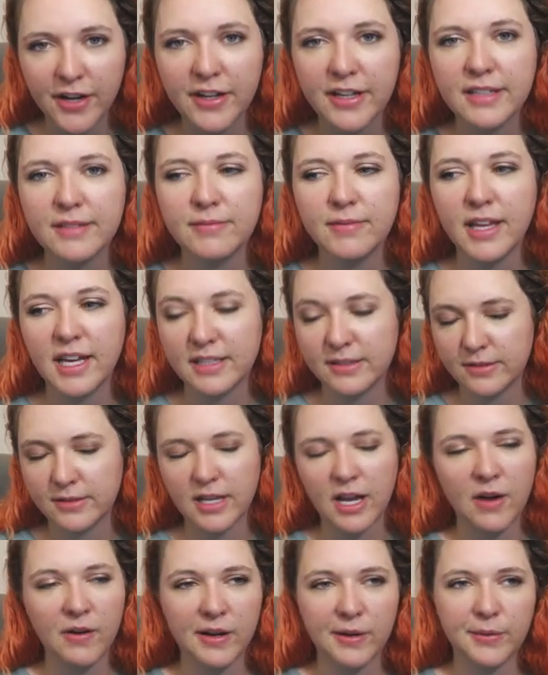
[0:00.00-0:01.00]
That's how
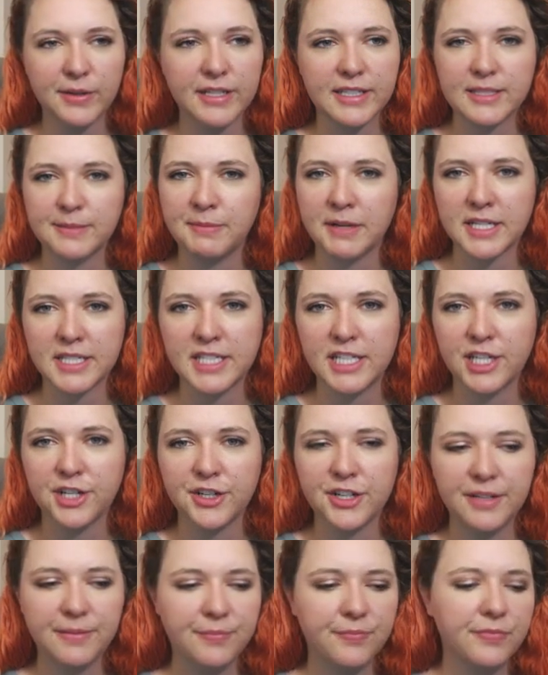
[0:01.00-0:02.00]
I would expect to hear it.
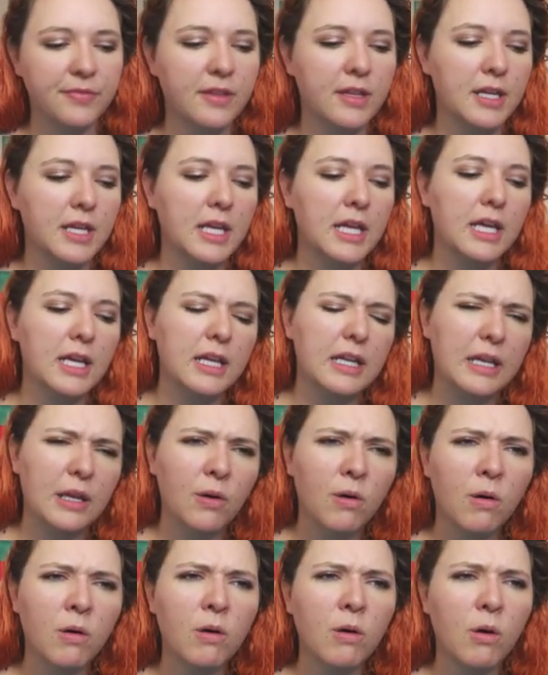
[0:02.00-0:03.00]

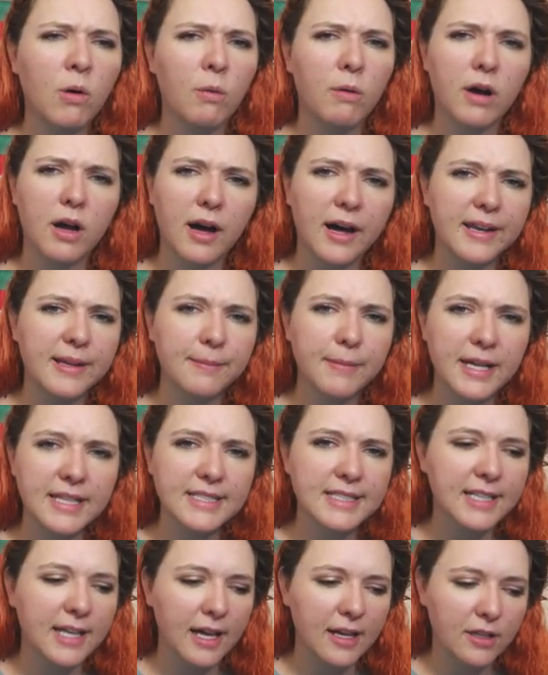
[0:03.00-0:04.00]
Nihongo wakarimasu
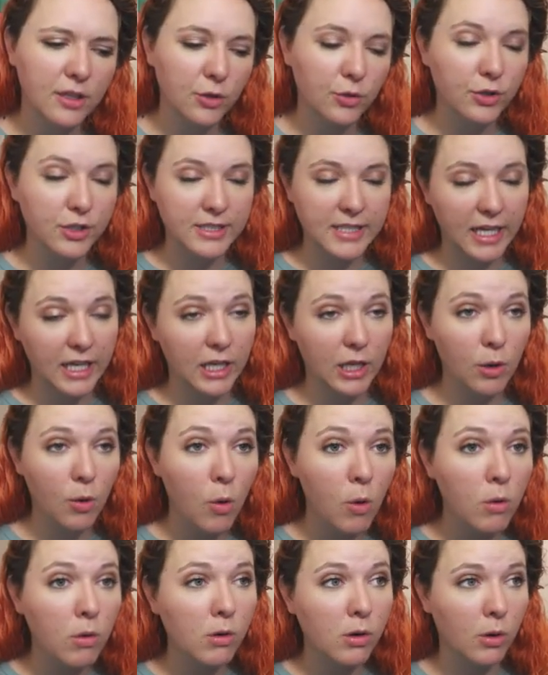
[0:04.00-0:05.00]
ka? You could say
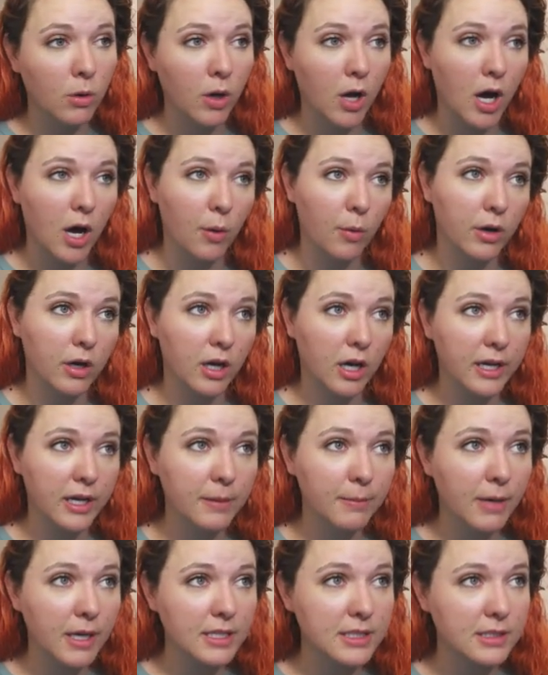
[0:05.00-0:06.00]
Nihongo ga
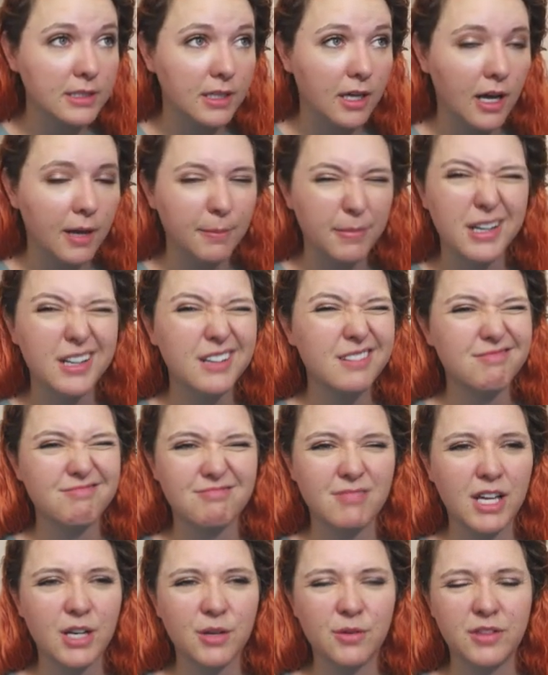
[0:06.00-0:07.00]
wakarimasu ka, but
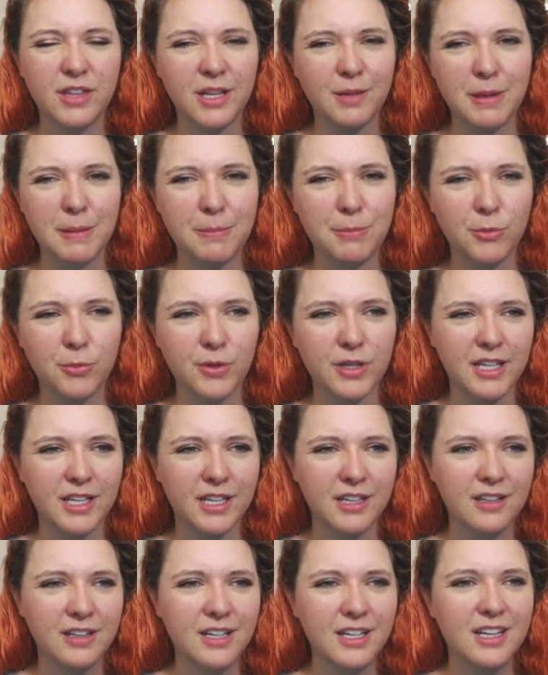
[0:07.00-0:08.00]
I don't think people really.
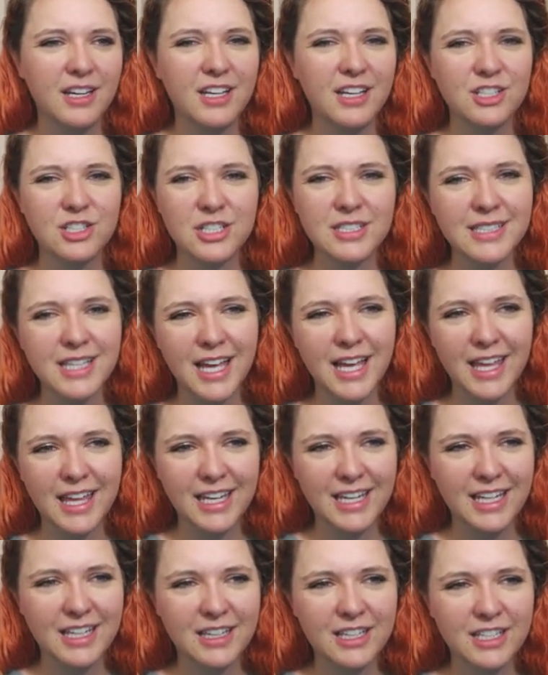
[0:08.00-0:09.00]
Just like in
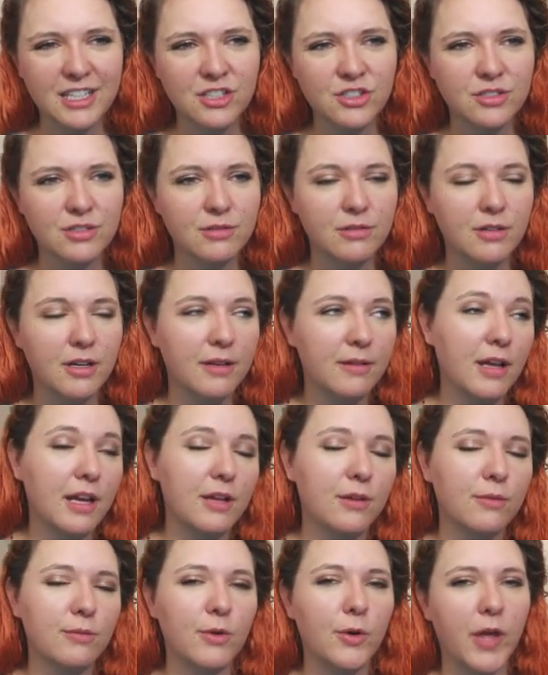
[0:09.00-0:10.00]
English,
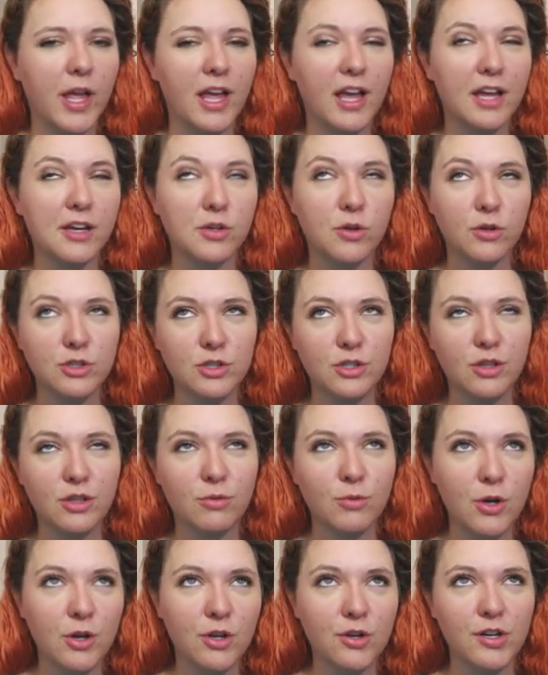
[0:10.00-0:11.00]
okay, I told you to
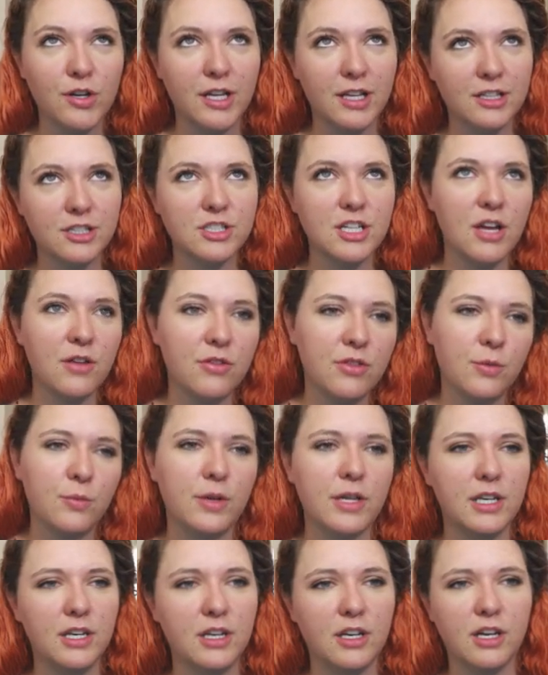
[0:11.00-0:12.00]
throw your English out the
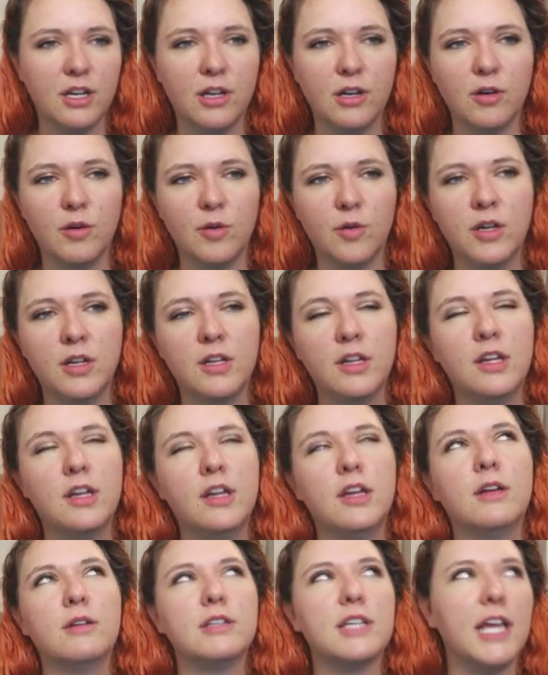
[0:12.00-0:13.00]
window.
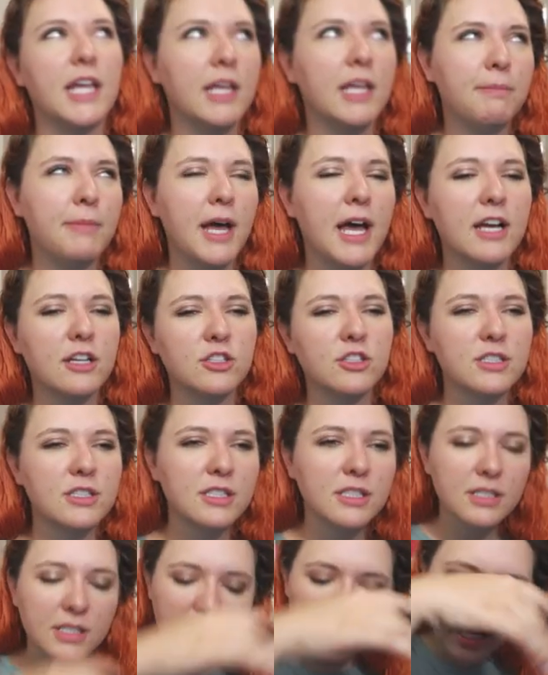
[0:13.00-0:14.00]
Take it back just a
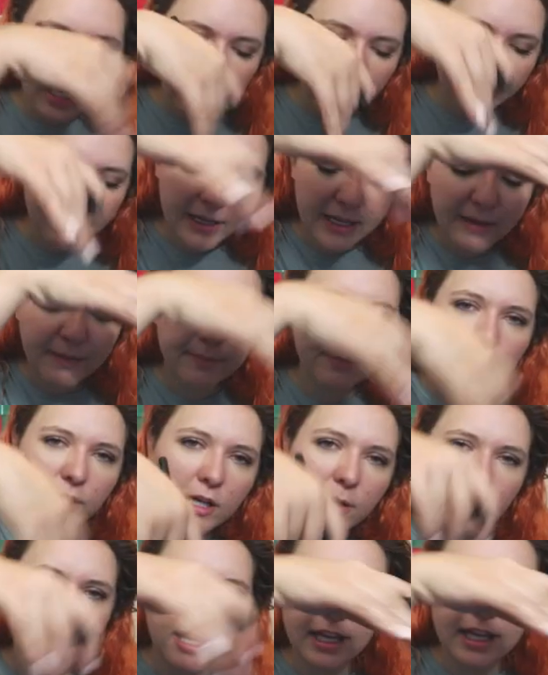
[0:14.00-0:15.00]
tiny bit. Bring it
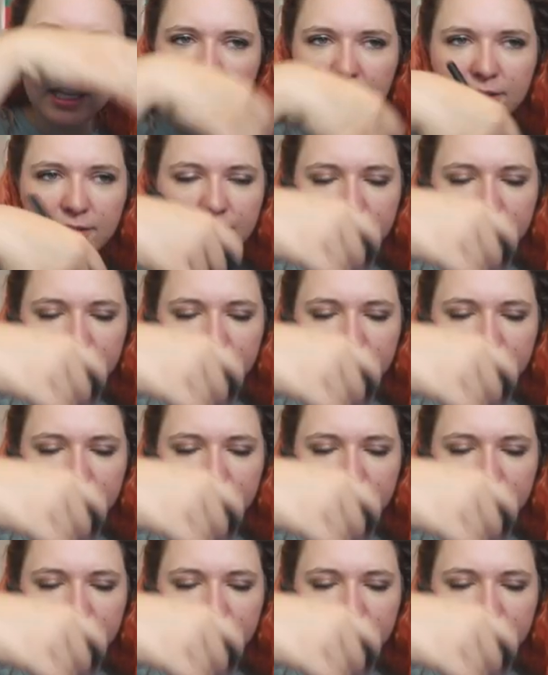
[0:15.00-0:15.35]
back in.